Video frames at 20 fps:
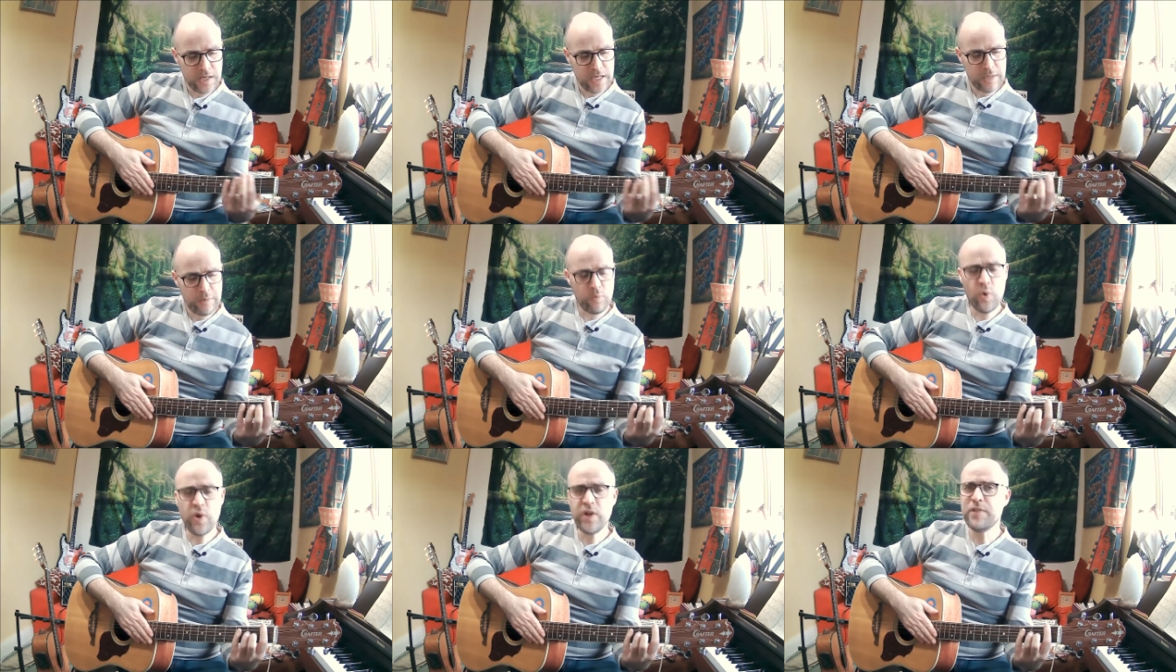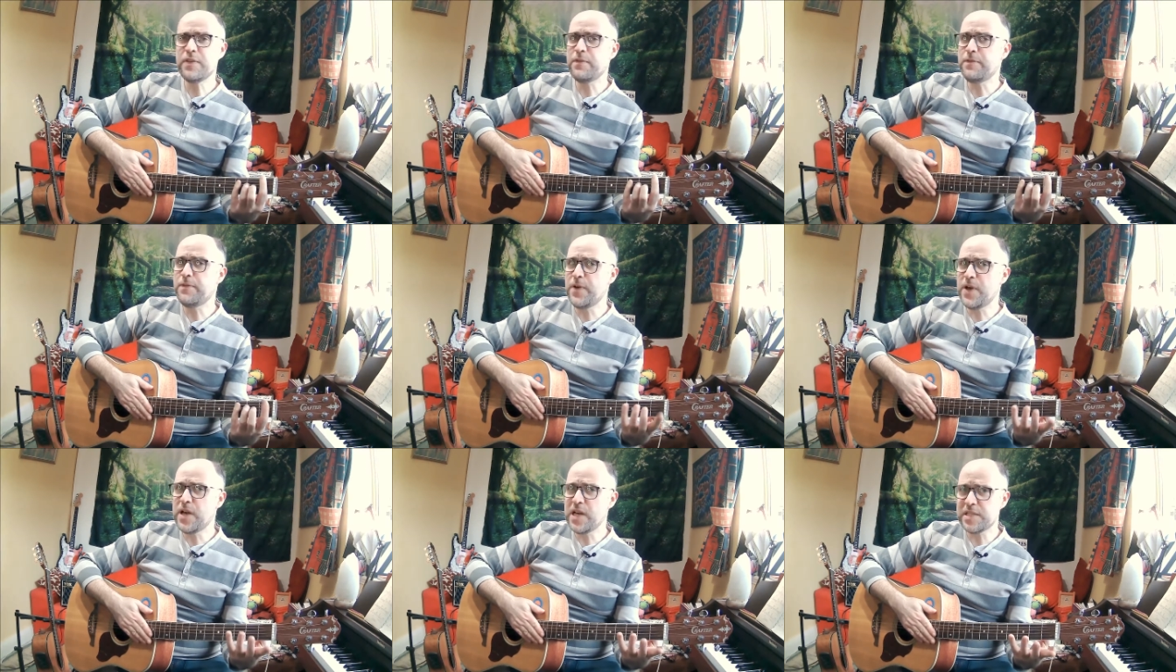One of the
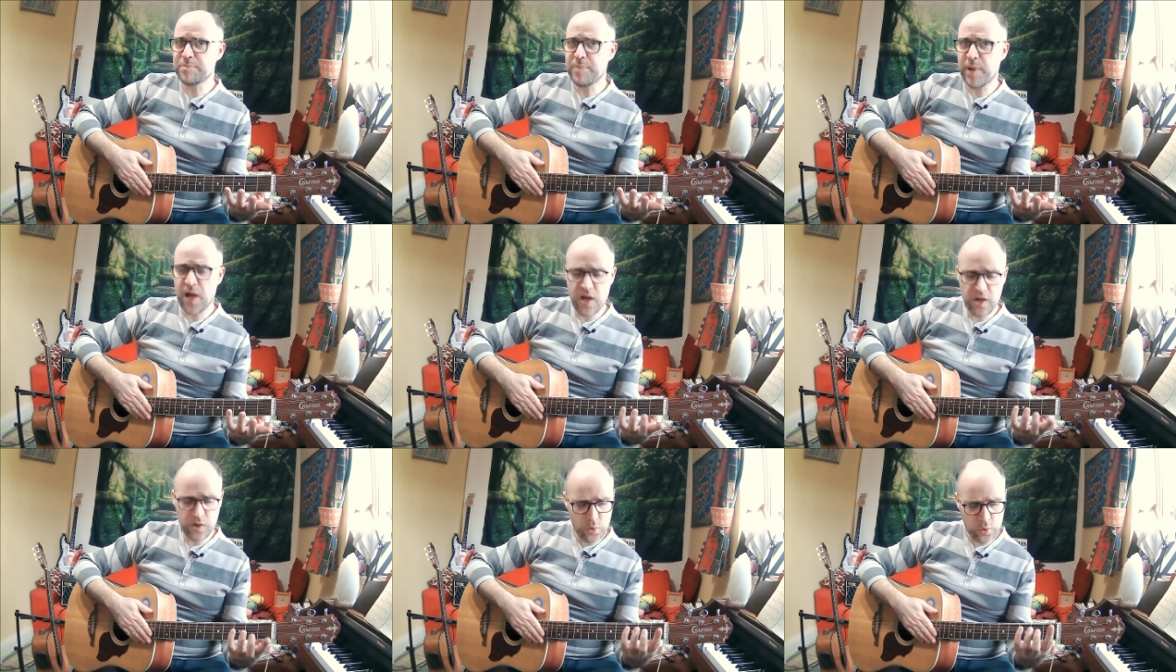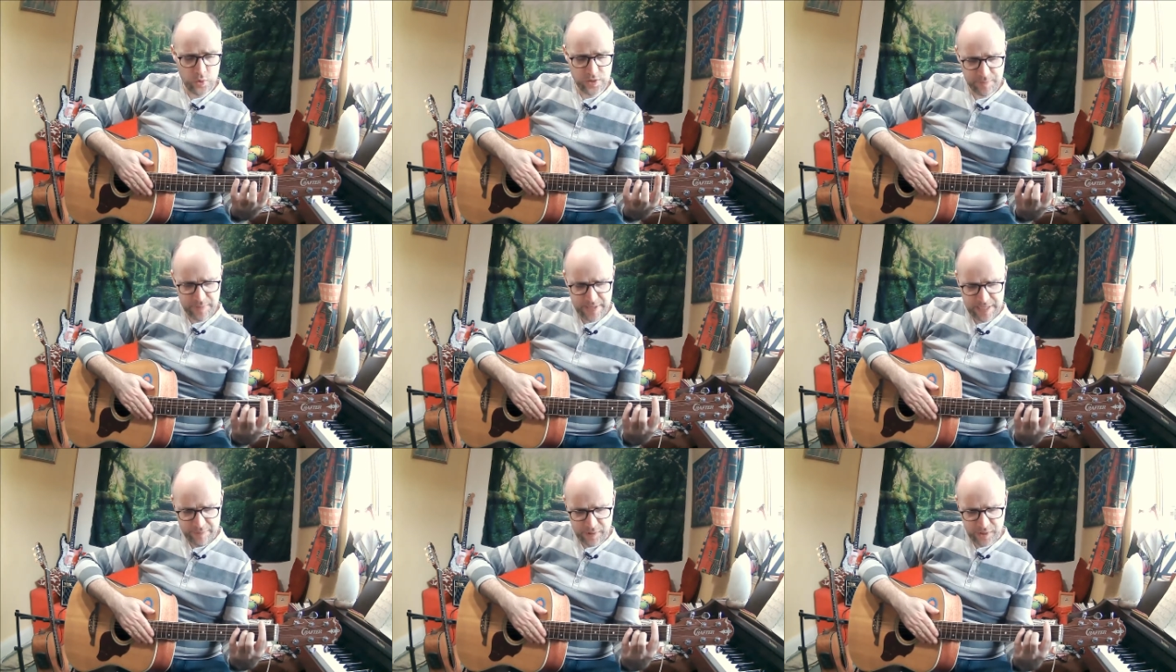first bar chords
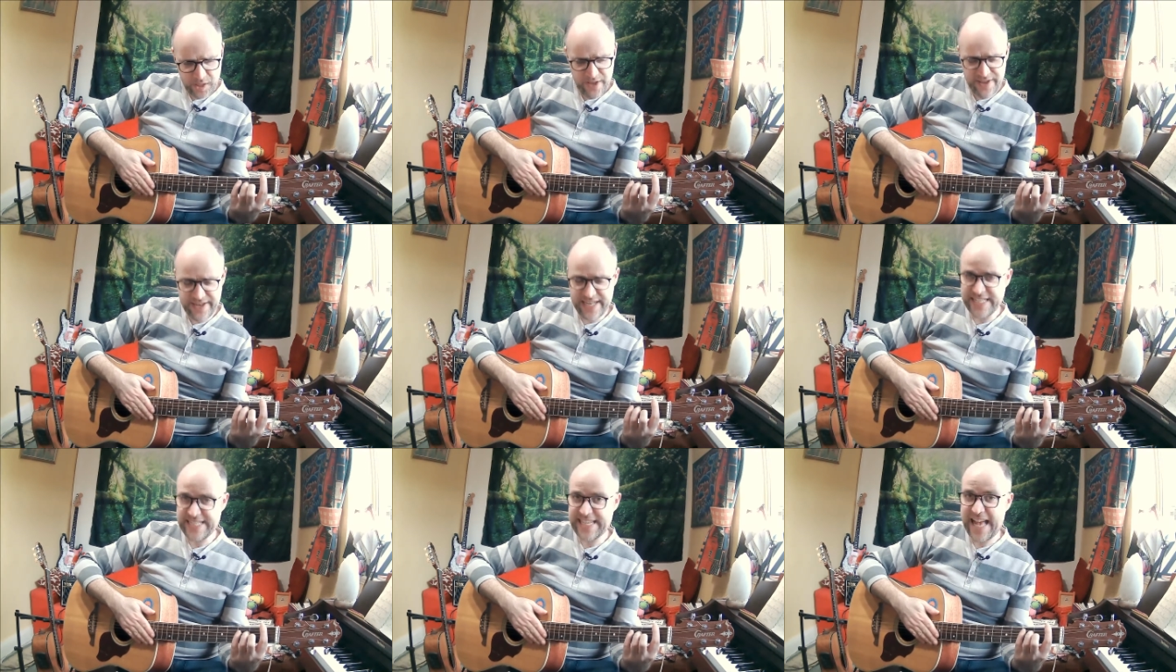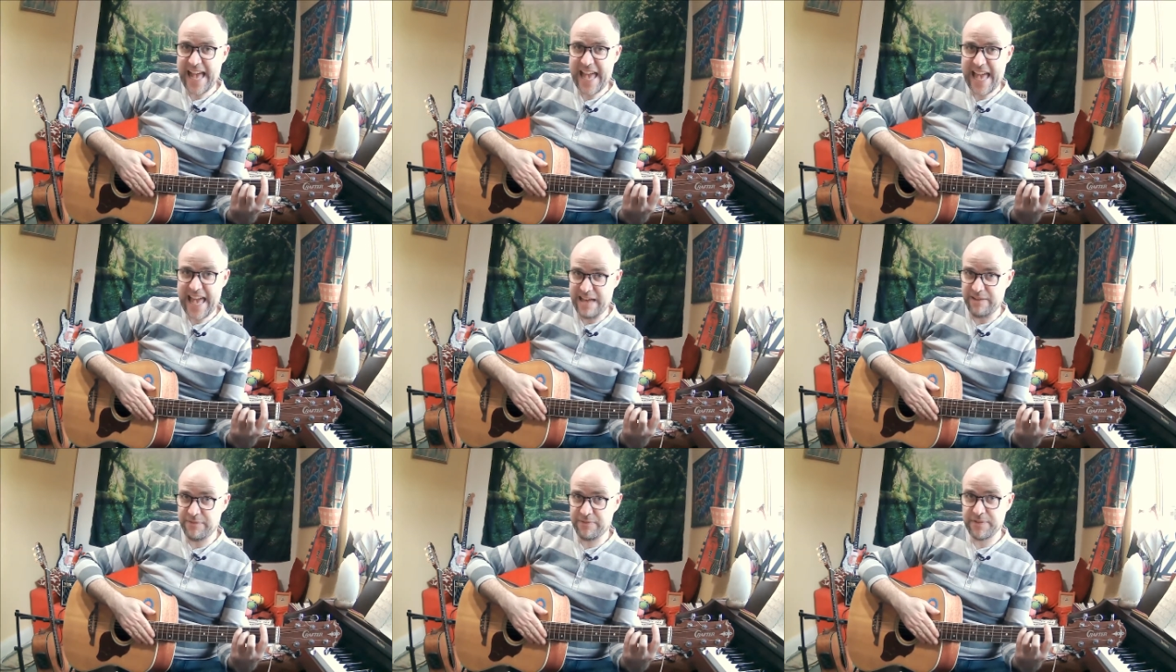people learn is
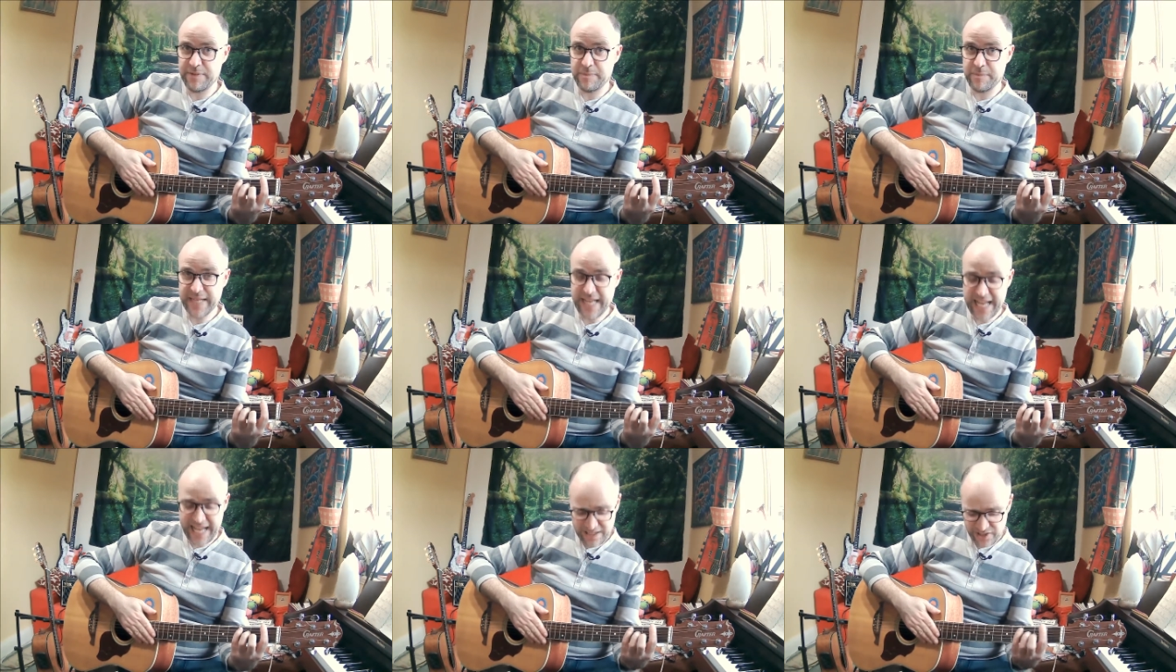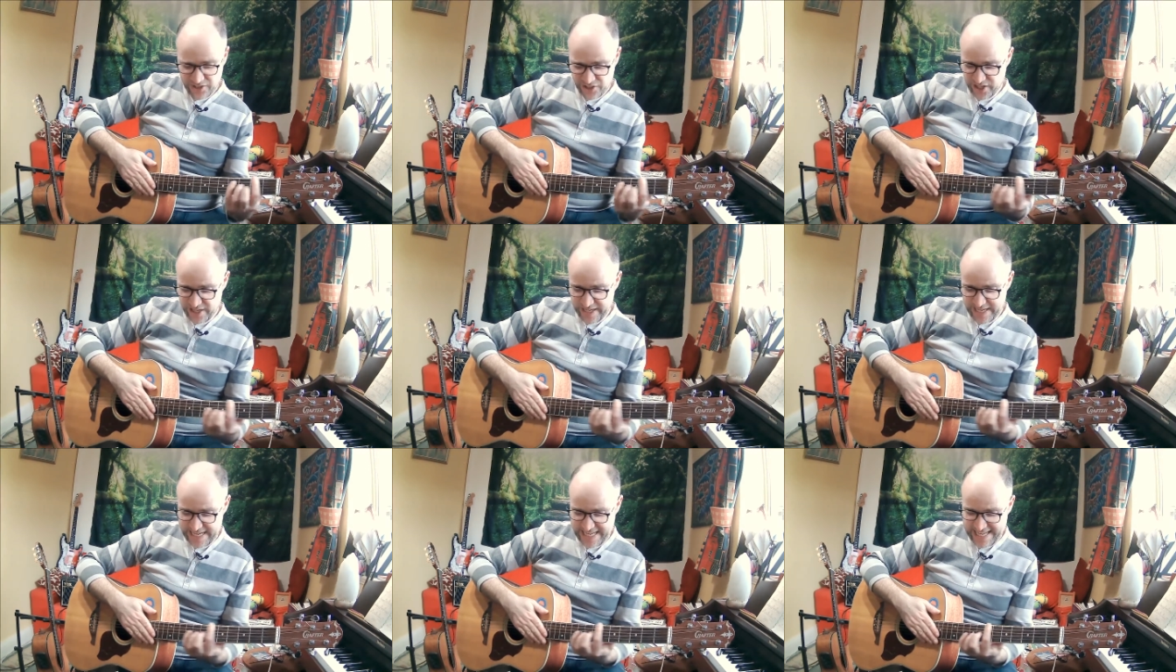F, but
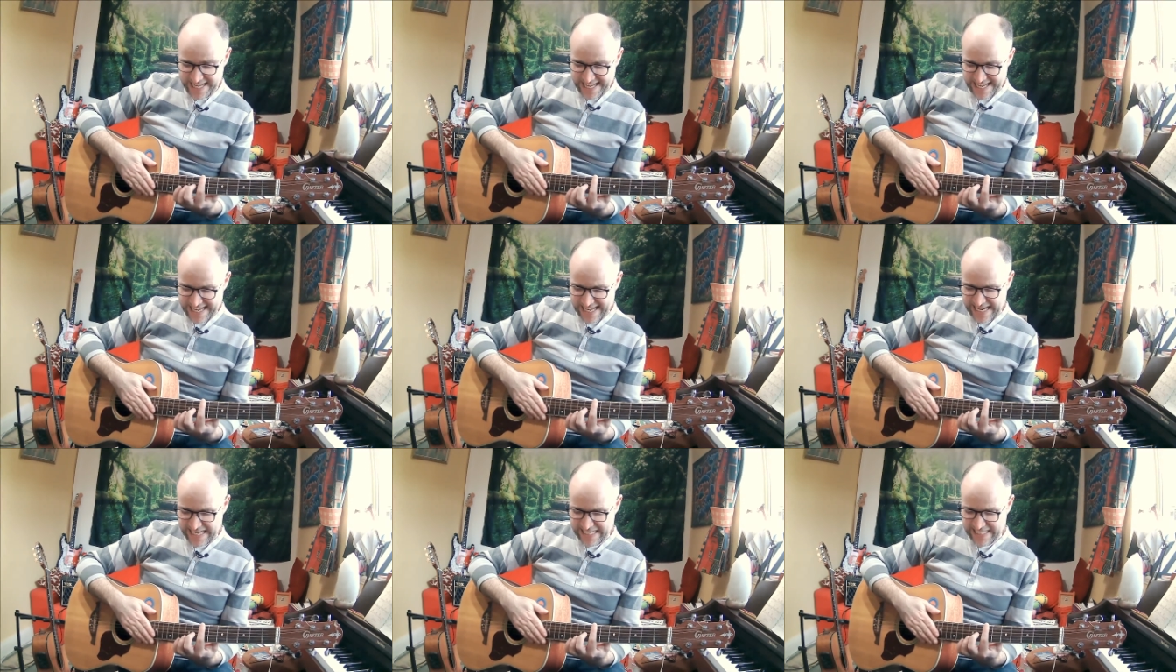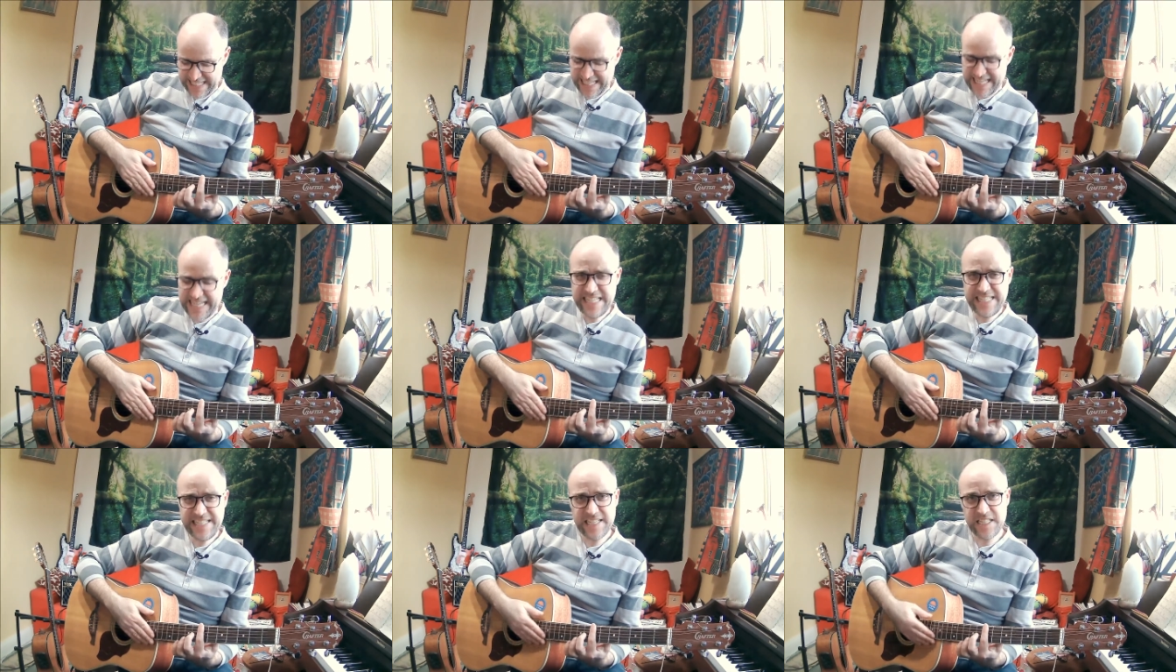actually it's
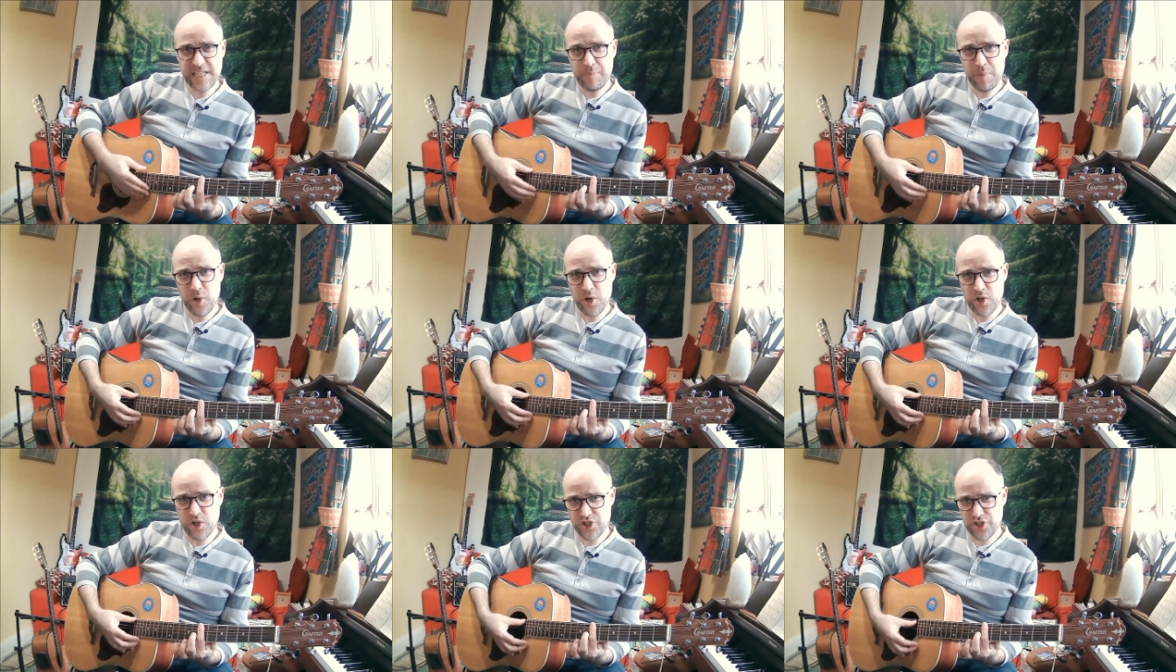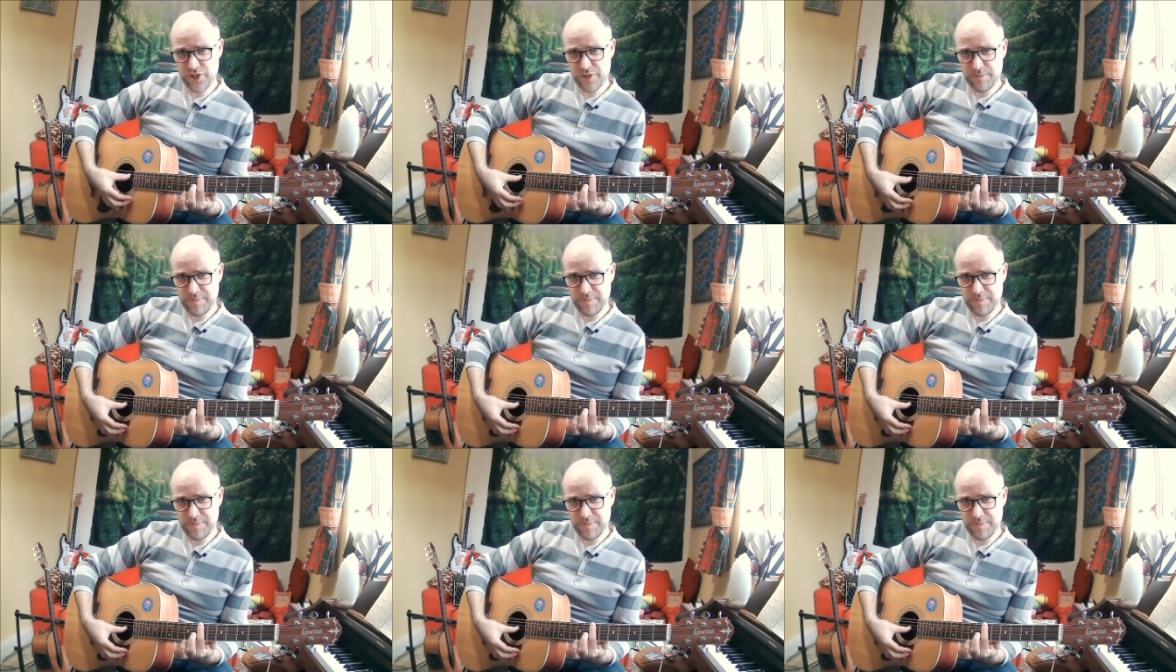easier to push